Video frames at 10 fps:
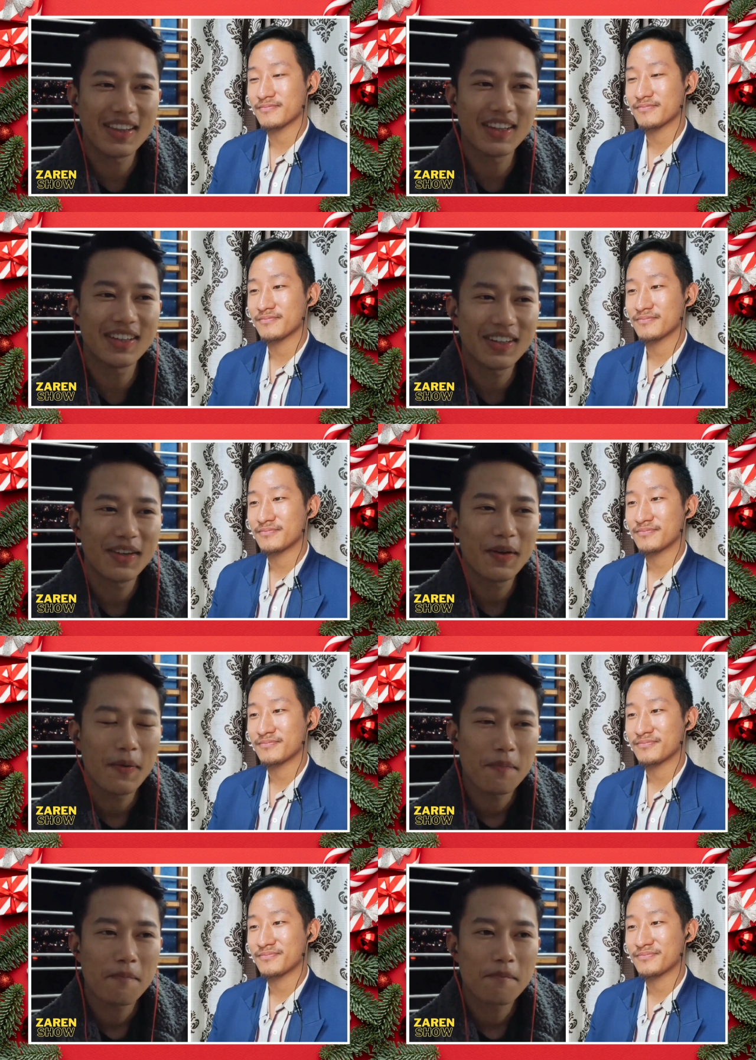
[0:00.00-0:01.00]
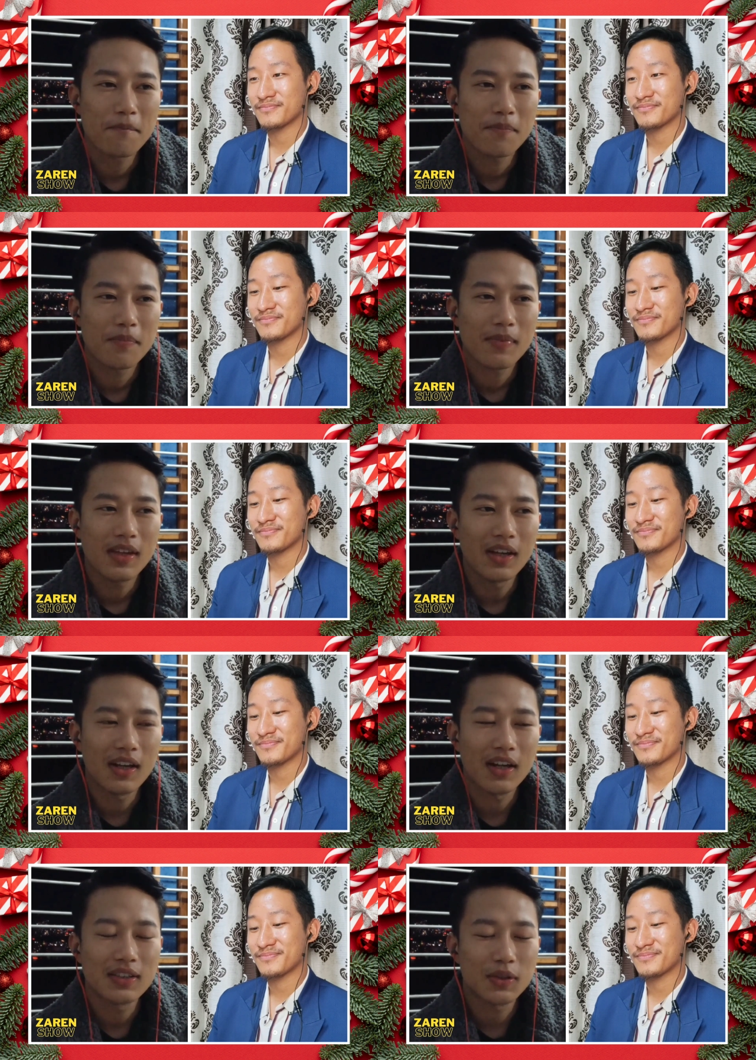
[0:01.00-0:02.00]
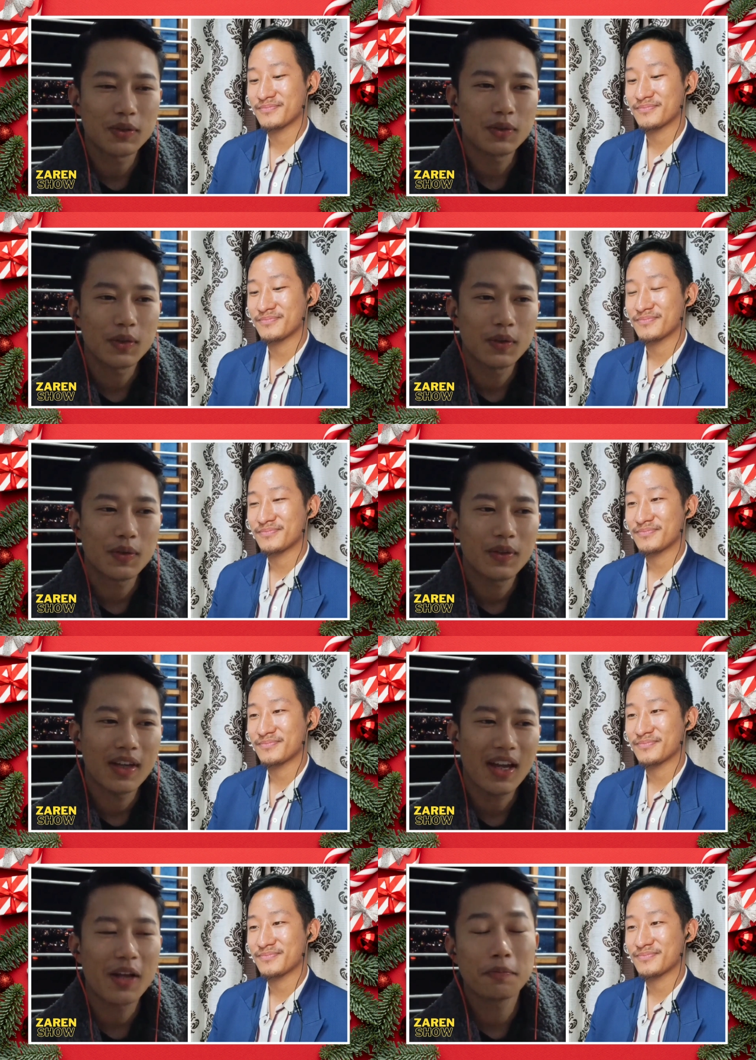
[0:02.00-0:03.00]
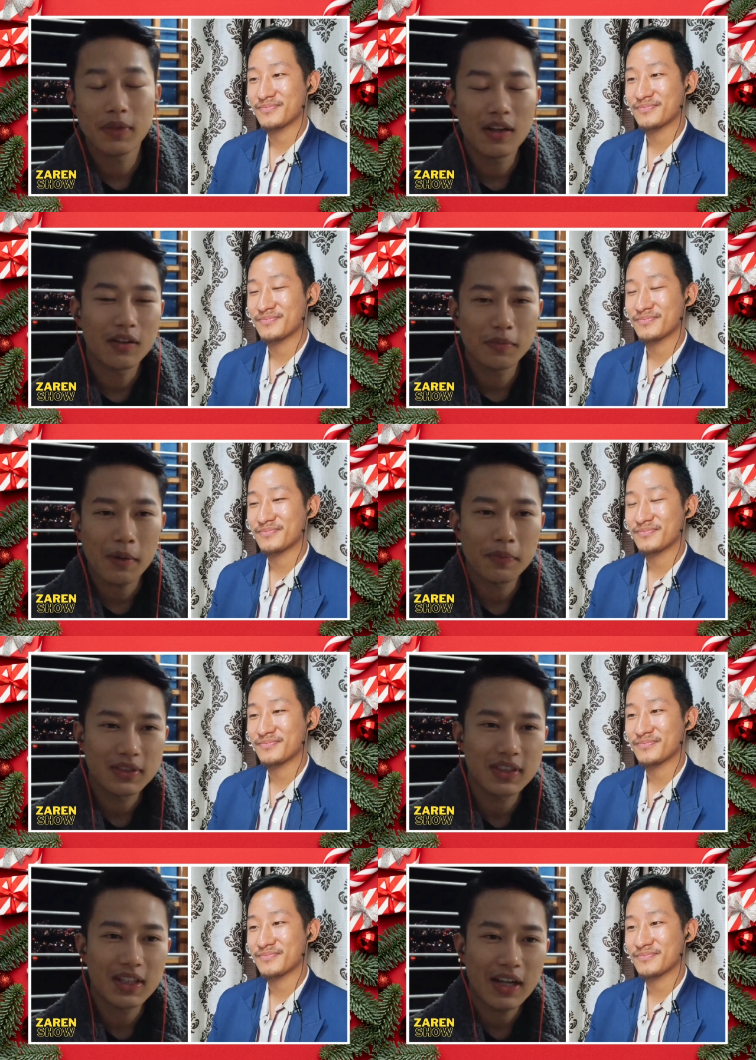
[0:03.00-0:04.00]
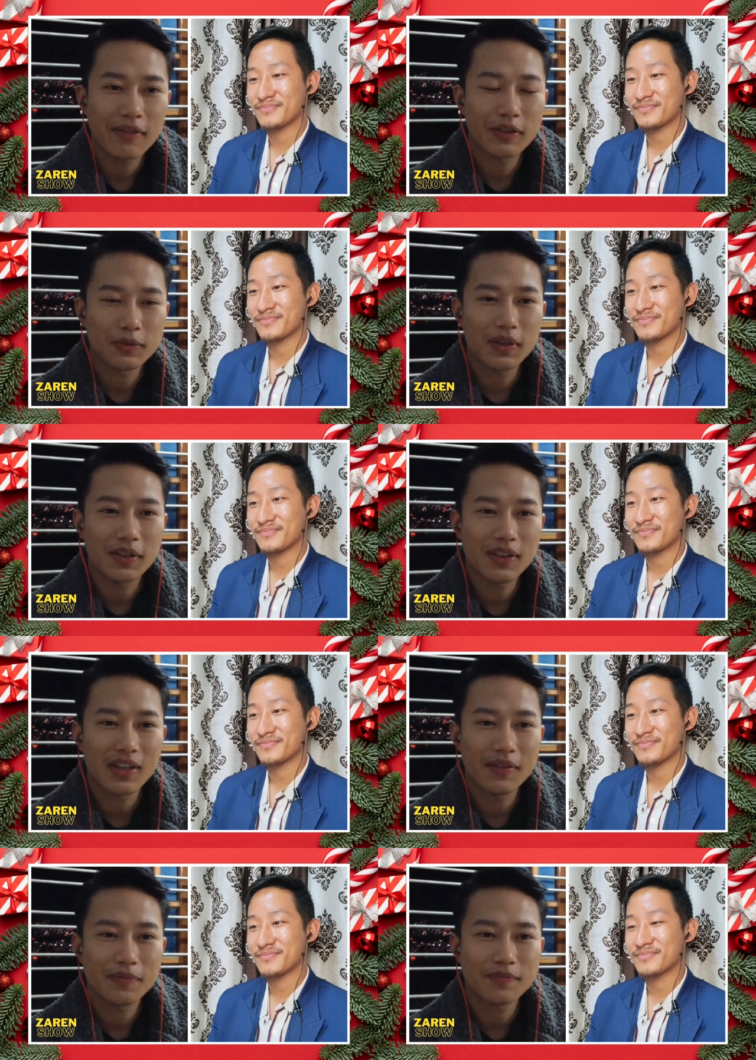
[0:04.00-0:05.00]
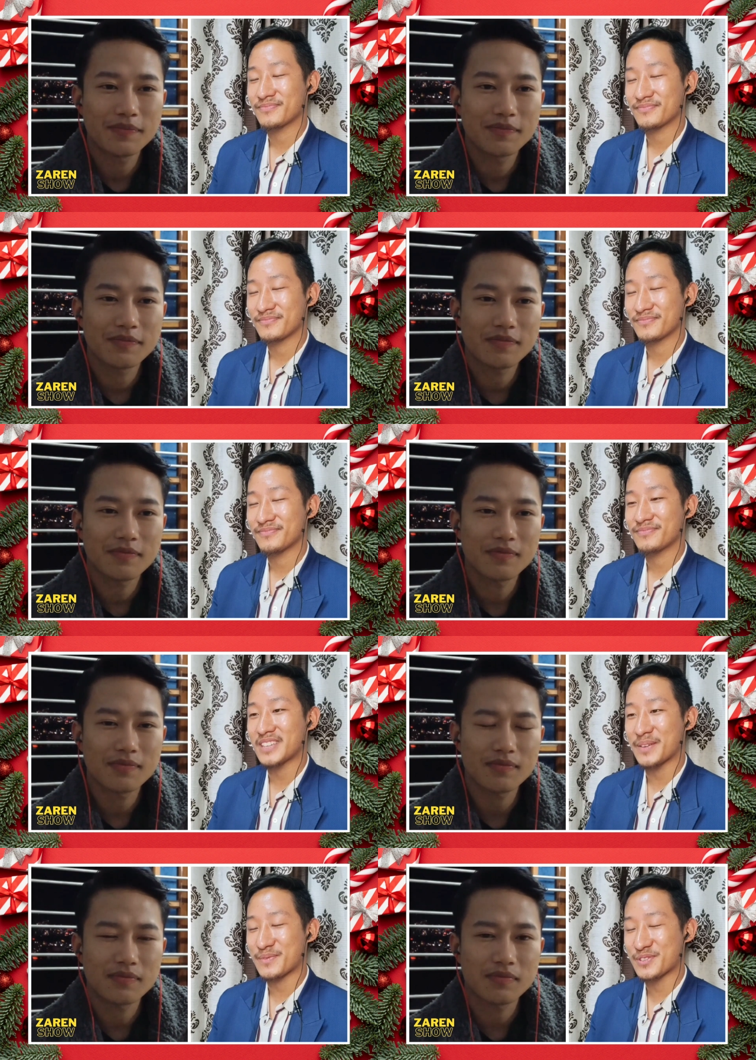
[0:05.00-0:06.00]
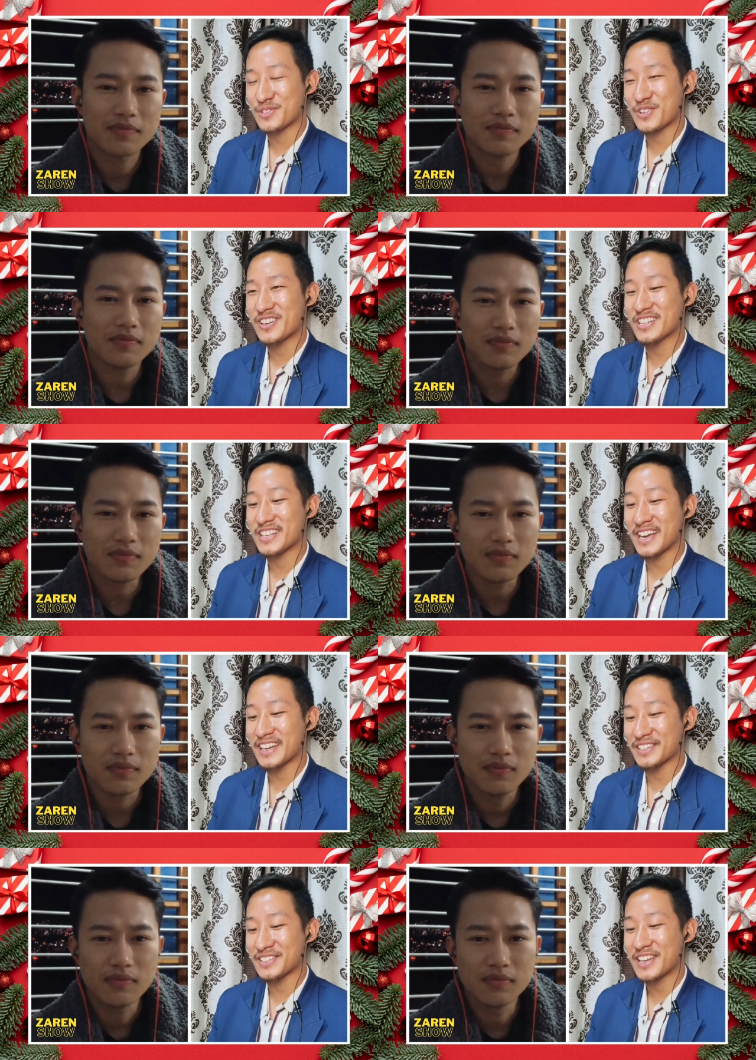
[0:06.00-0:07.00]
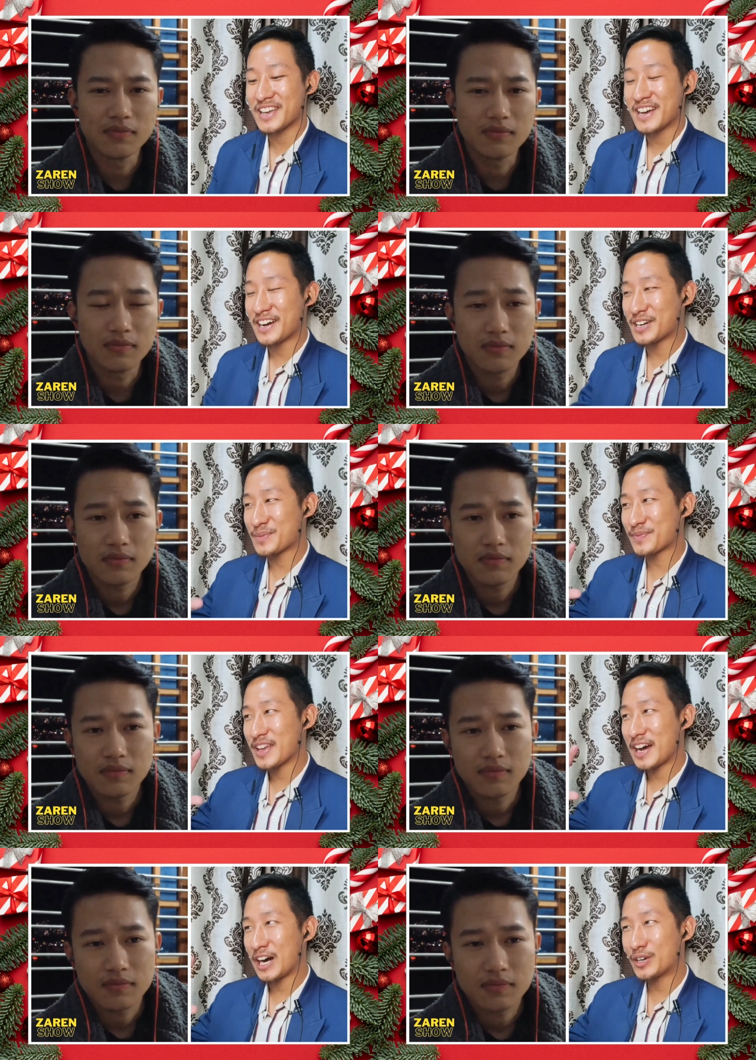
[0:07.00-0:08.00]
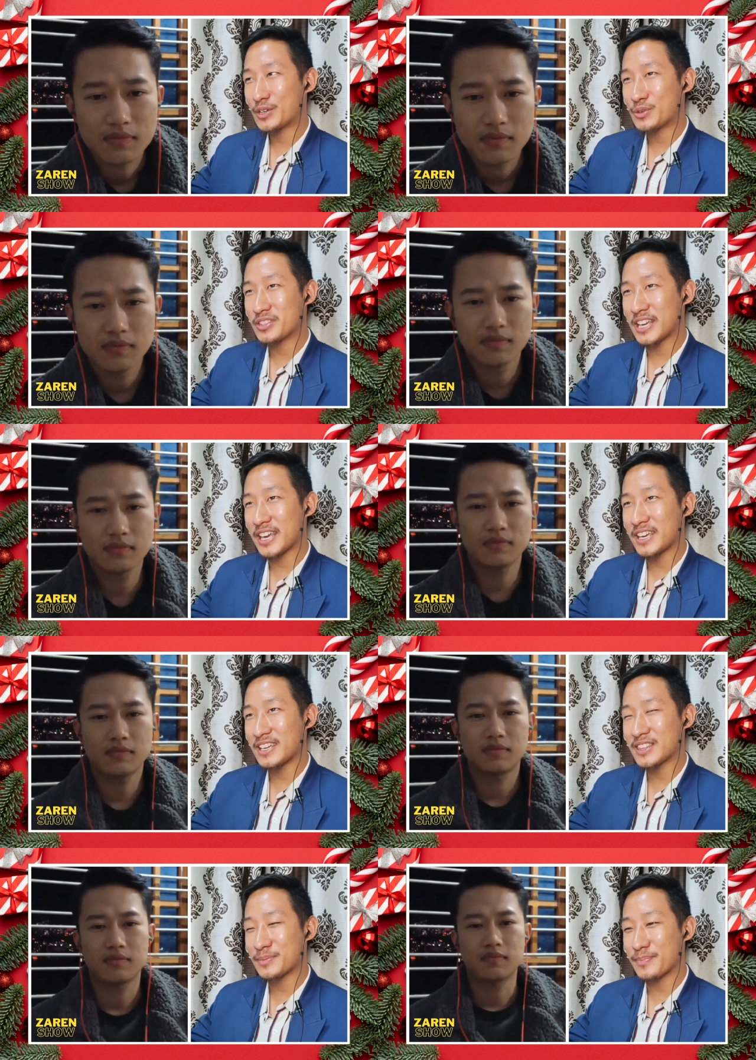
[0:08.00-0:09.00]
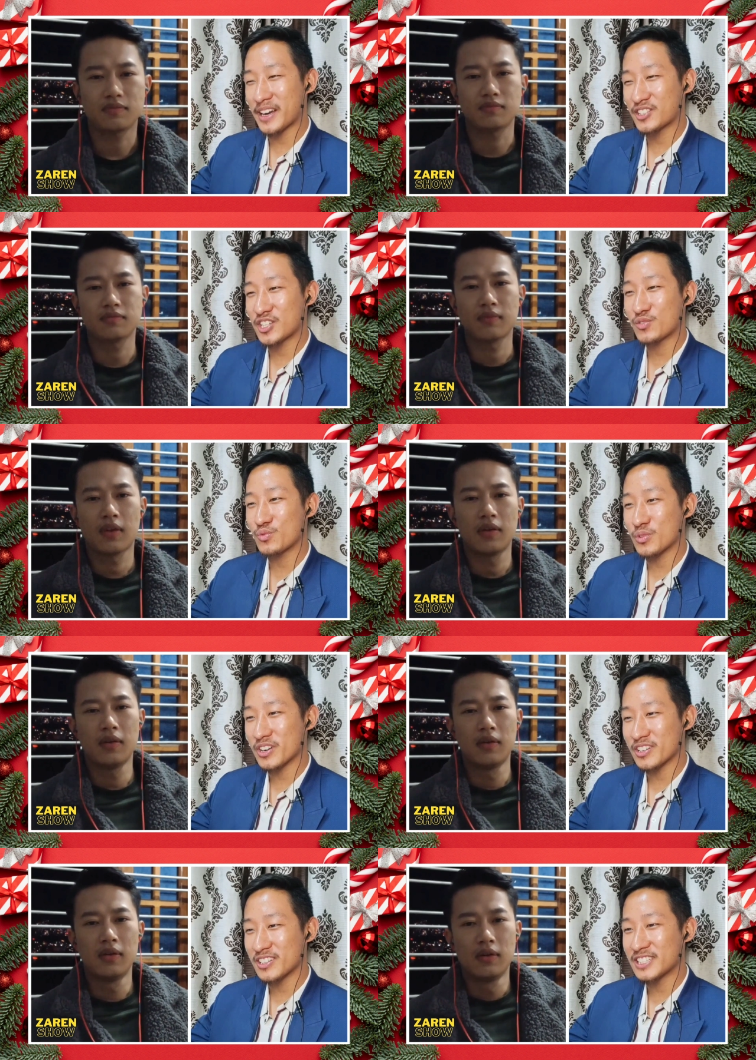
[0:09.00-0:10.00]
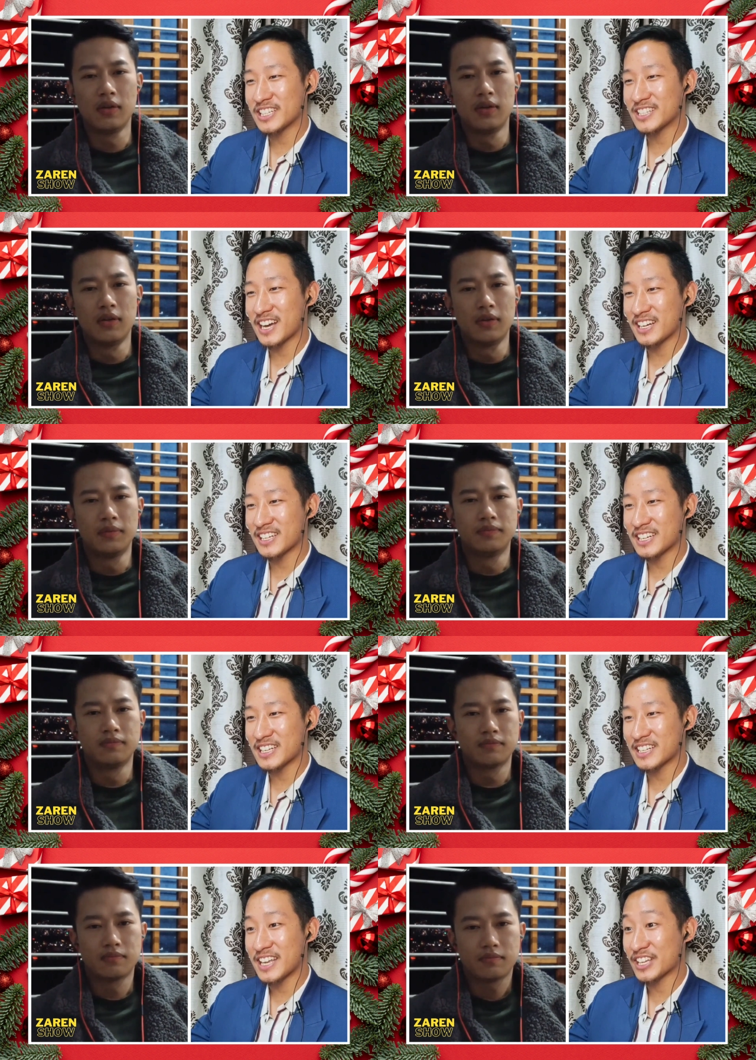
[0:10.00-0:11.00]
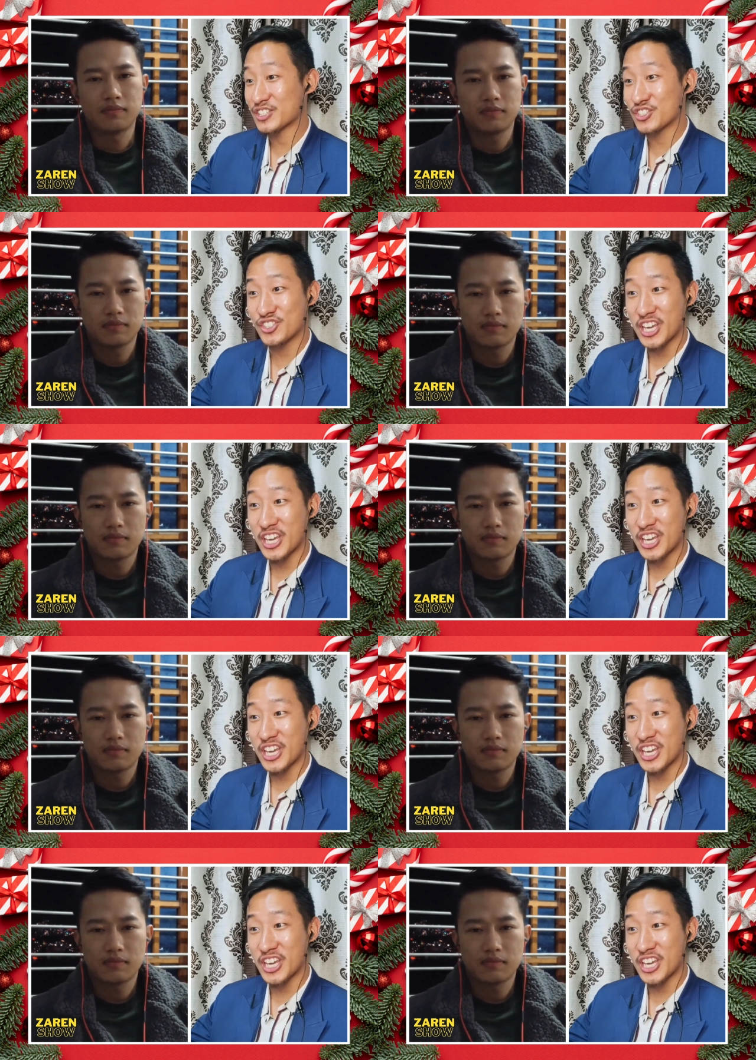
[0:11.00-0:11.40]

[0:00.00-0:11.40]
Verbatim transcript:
Speaker 1: I think it has also helped me a lot in my personal life as well. Yeah.
Speaker 2: I'm sure it has. Um, how do you think the pageant world in Nagaland has